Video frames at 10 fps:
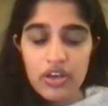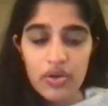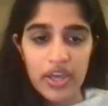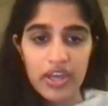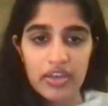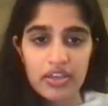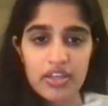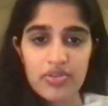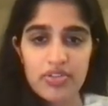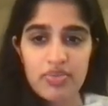Okay,
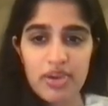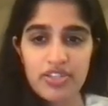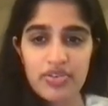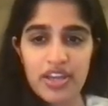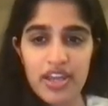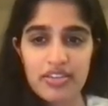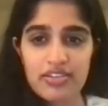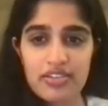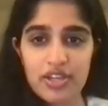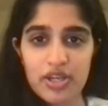can you see my screen and
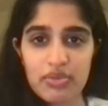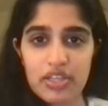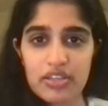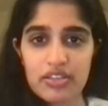still hear me?